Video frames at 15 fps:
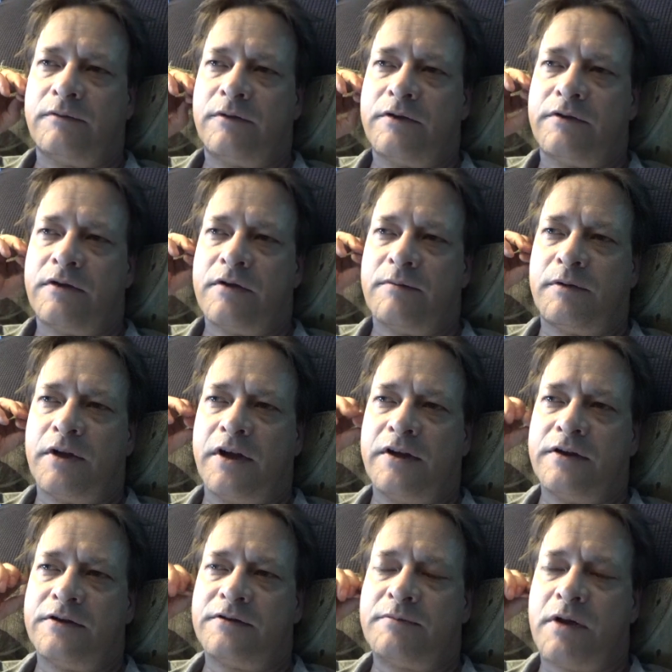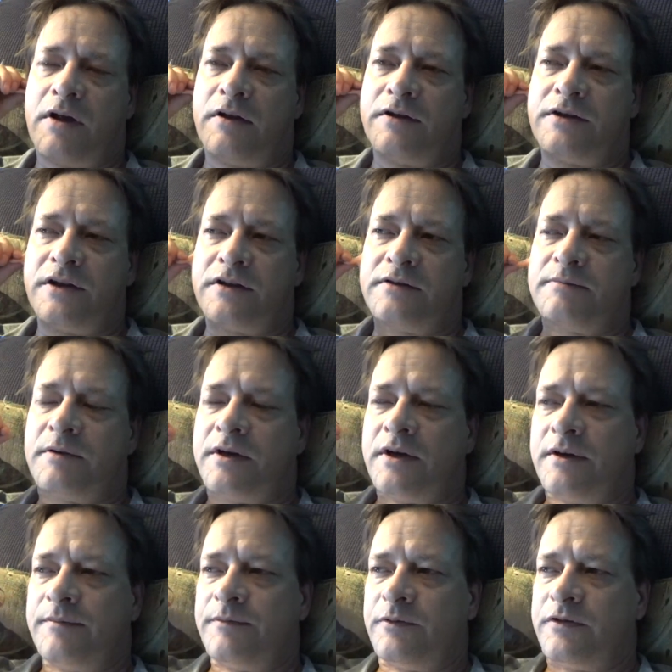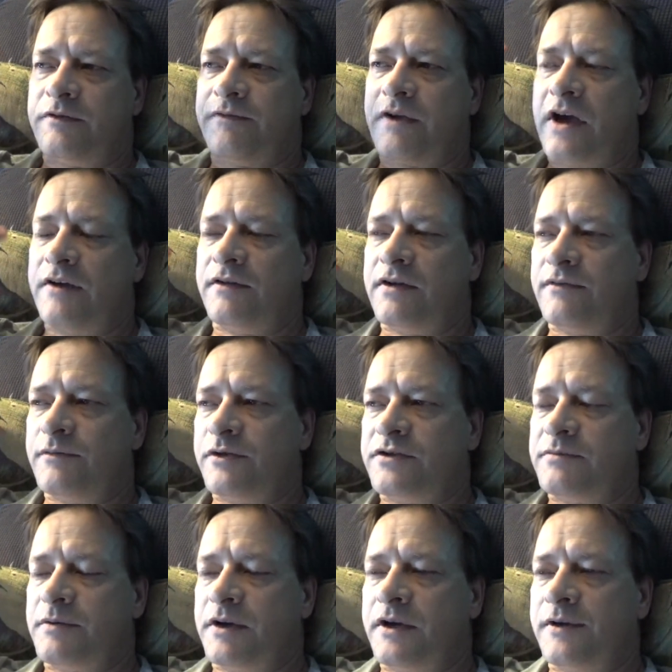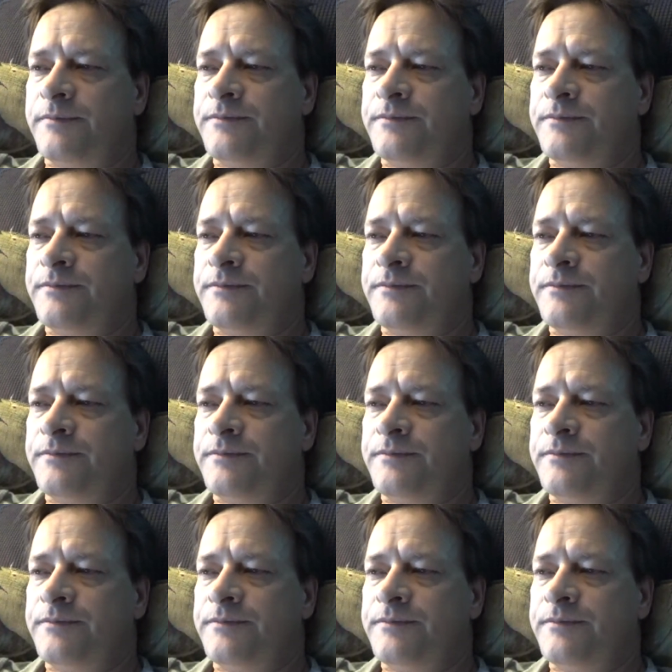with Plato's politics, but with the five governments. But